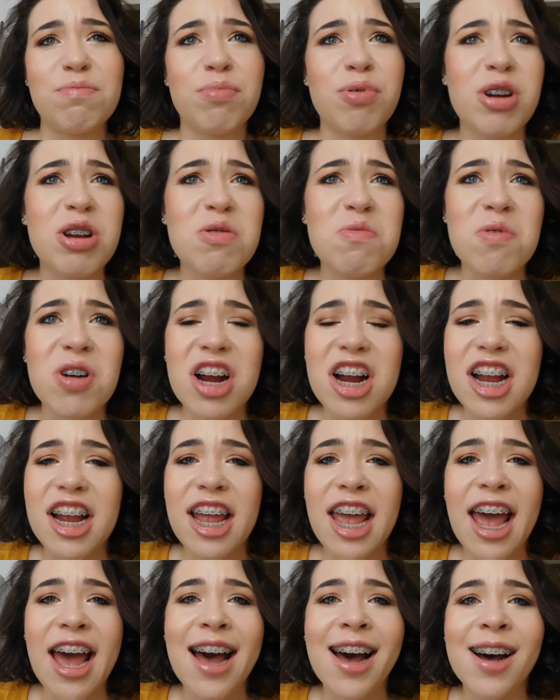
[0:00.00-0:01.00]

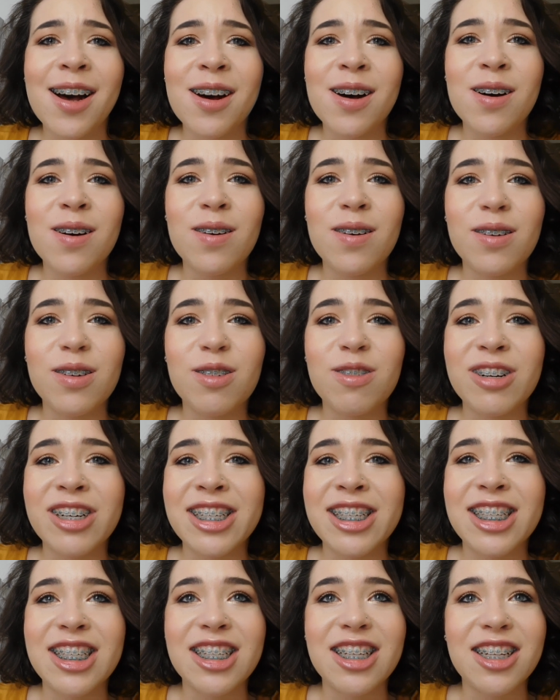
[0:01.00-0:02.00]
pre-workout,
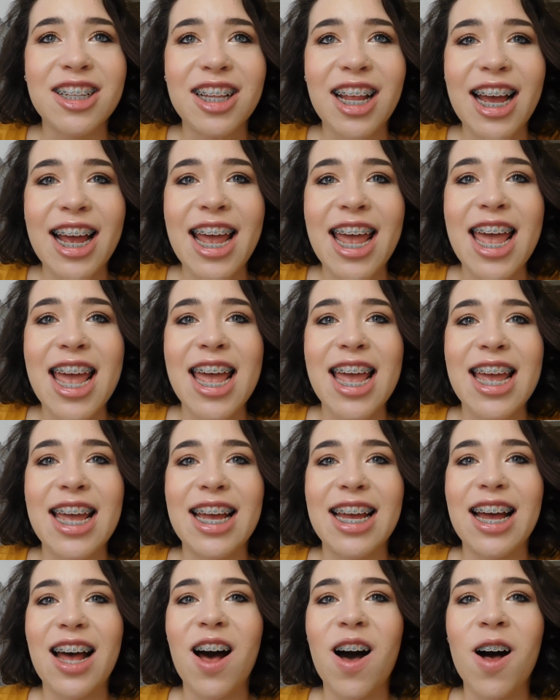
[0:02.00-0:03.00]
Crystal
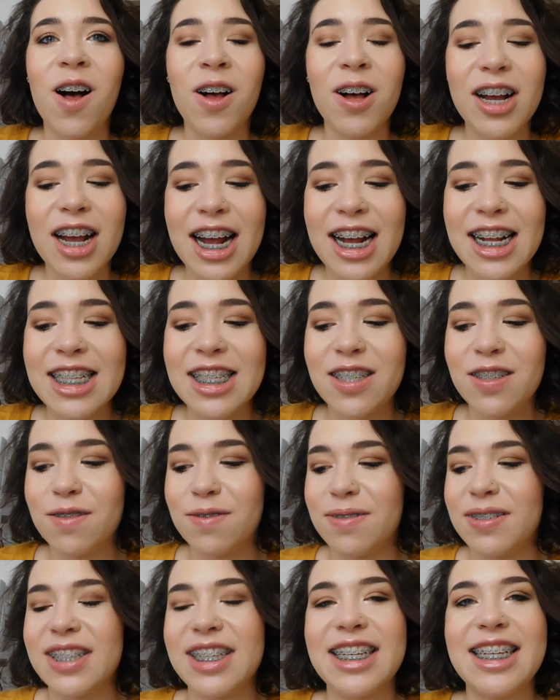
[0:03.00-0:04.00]
Light, all kinds
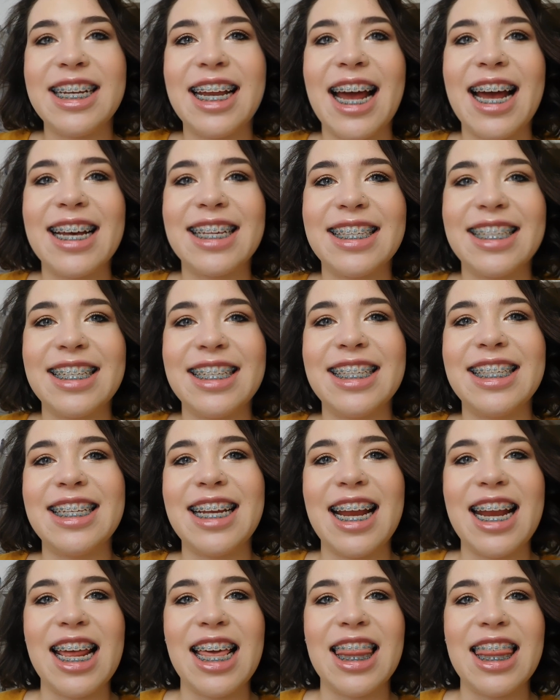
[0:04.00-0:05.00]
of really nasty
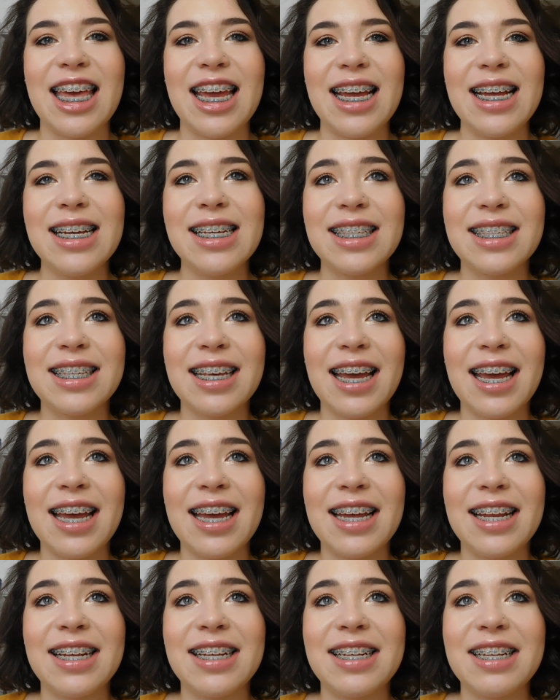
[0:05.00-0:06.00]
staining things,
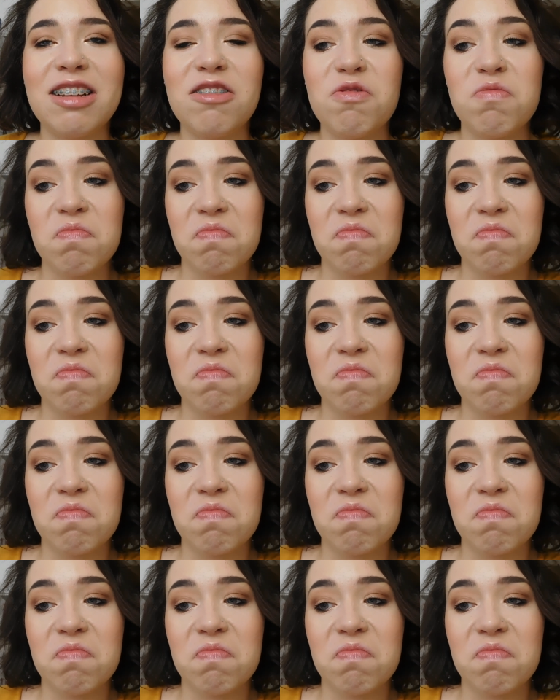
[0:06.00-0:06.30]
and